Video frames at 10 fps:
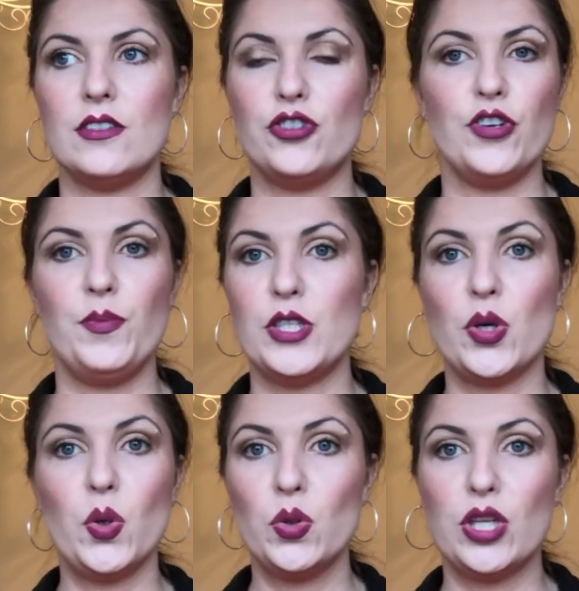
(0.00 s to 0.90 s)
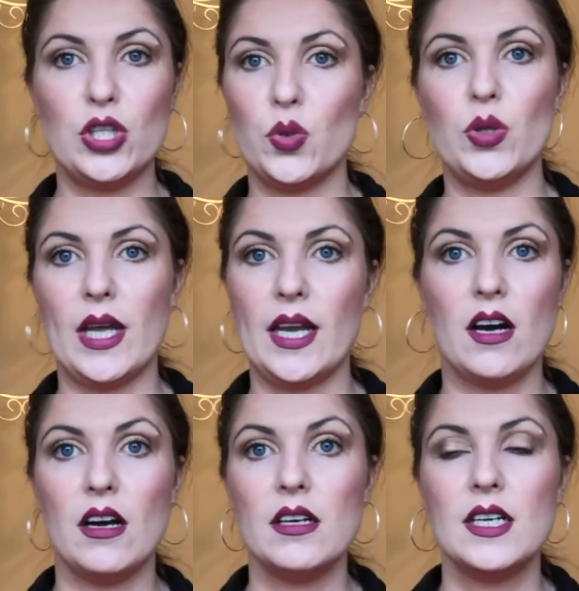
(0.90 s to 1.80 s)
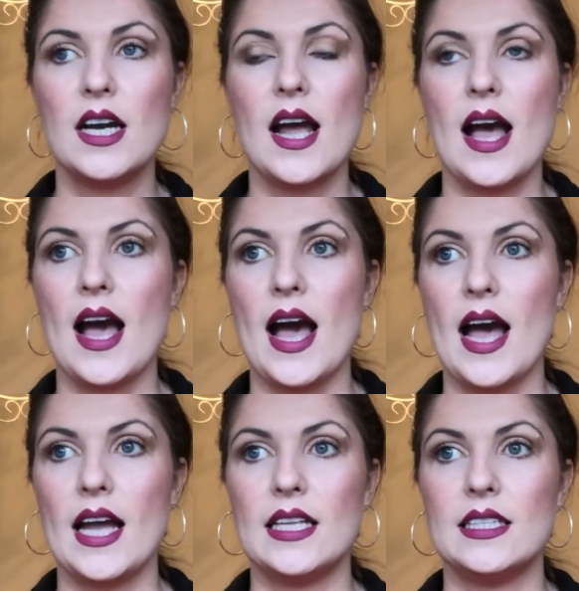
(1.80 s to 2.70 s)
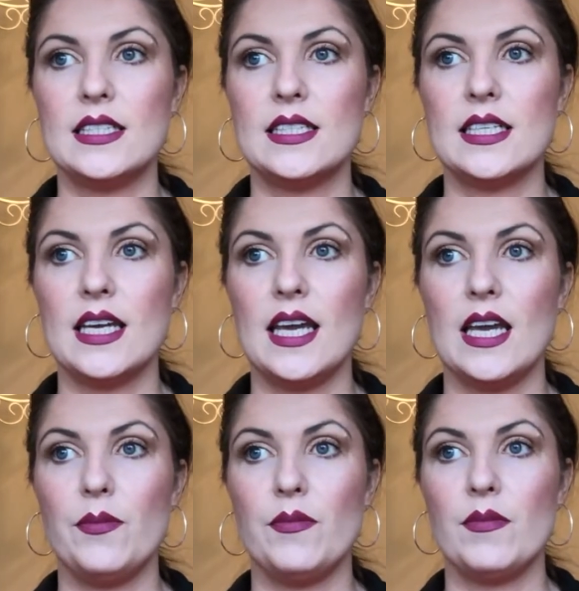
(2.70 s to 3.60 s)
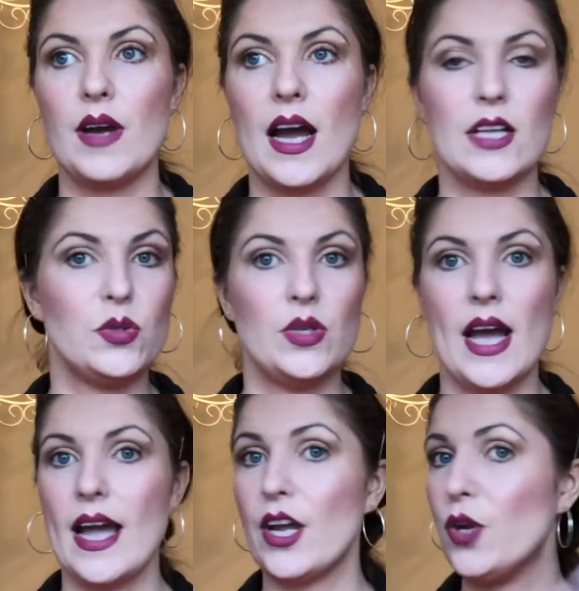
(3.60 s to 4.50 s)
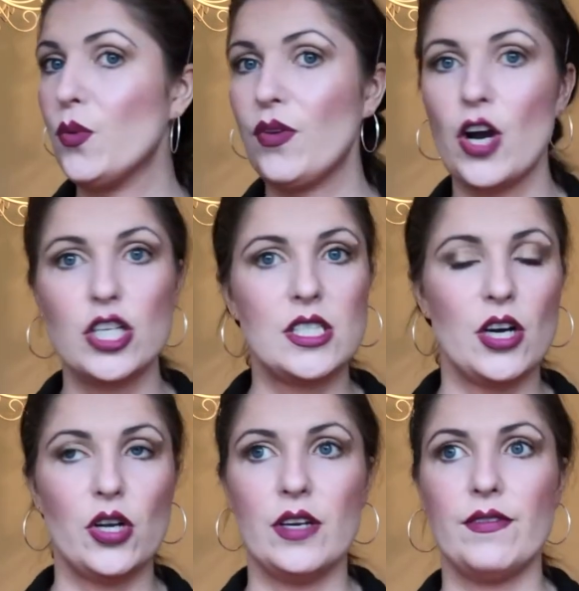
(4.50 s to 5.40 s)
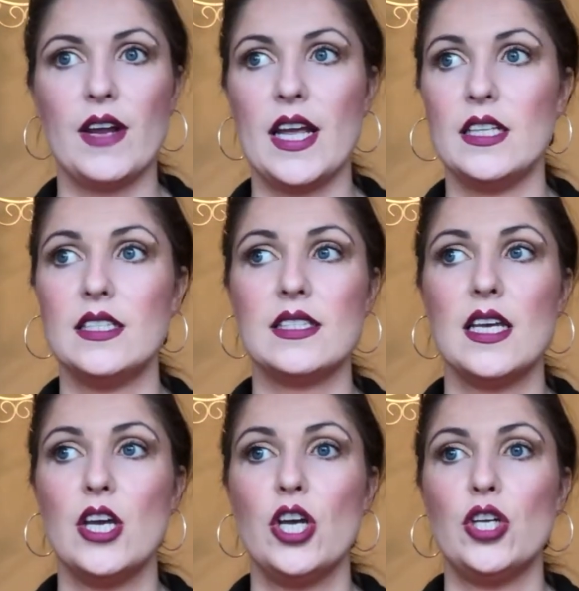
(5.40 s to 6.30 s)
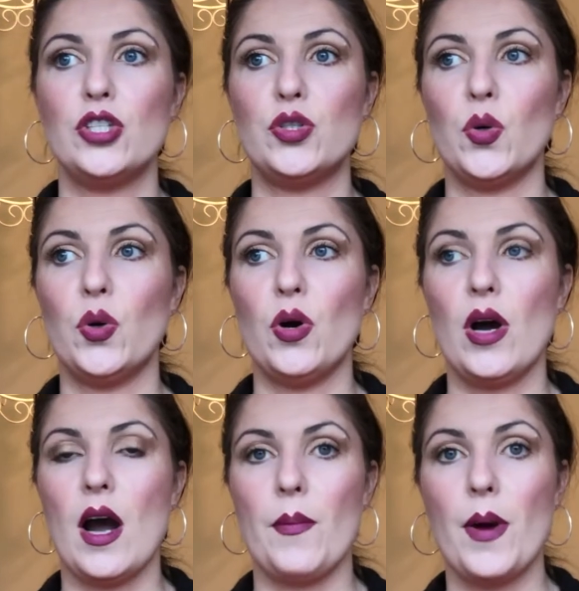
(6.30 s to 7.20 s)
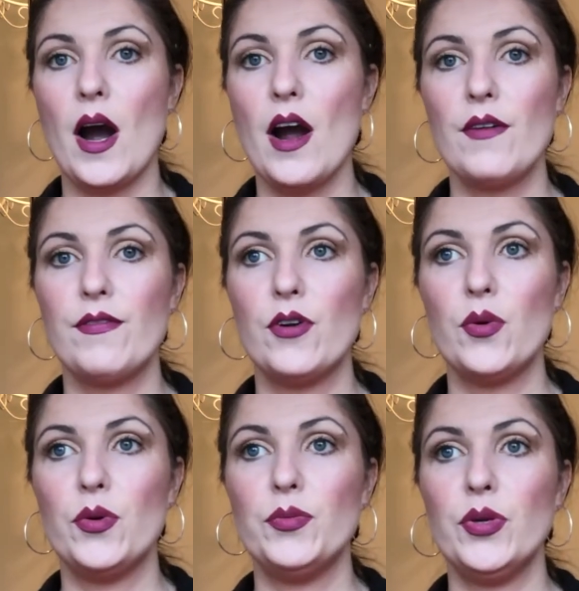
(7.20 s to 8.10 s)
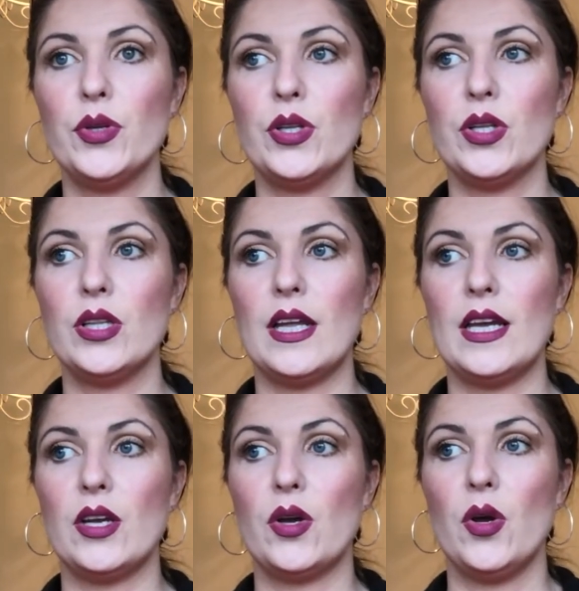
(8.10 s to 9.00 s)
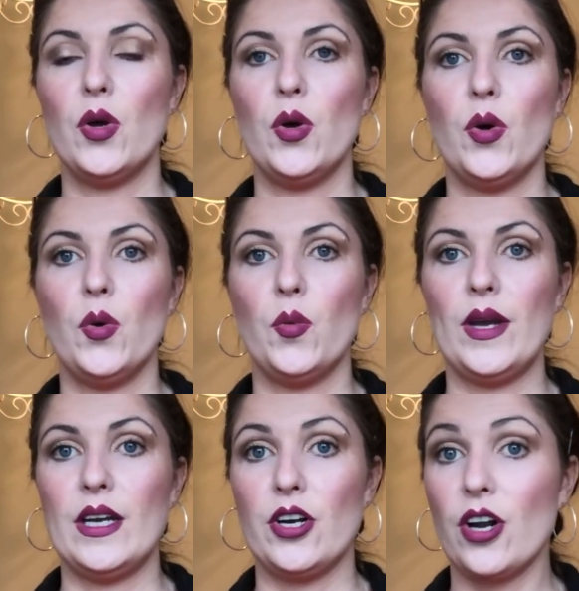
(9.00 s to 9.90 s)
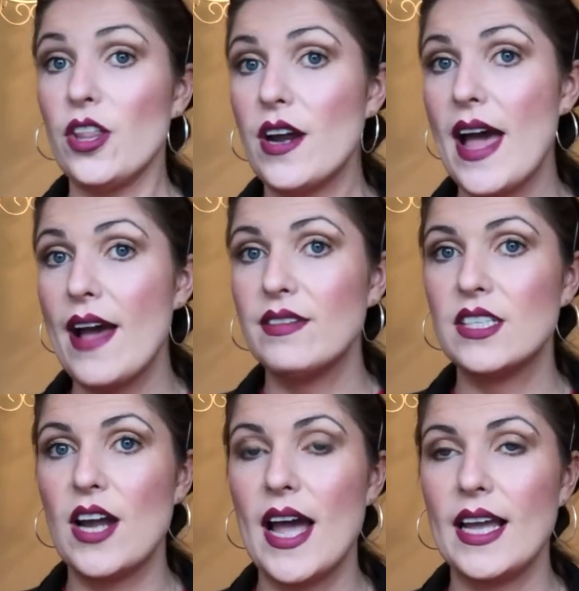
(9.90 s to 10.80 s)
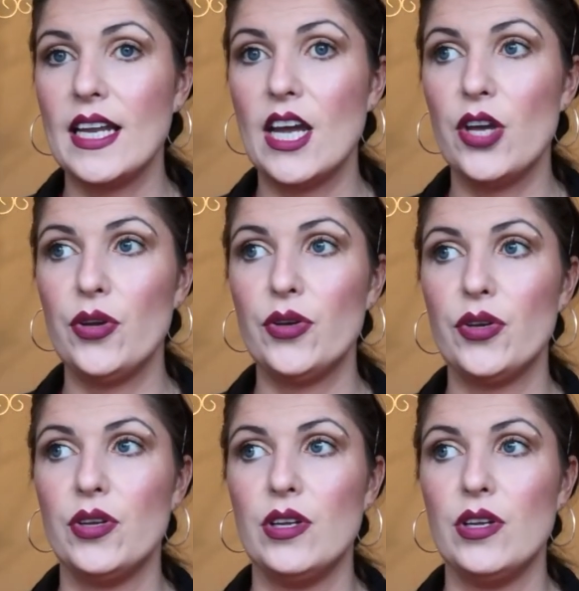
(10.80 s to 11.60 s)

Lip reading: truth be told, they don't like her. And I don't hang out with her circle of friends. So, apart from, like, when our other halves are hanging out,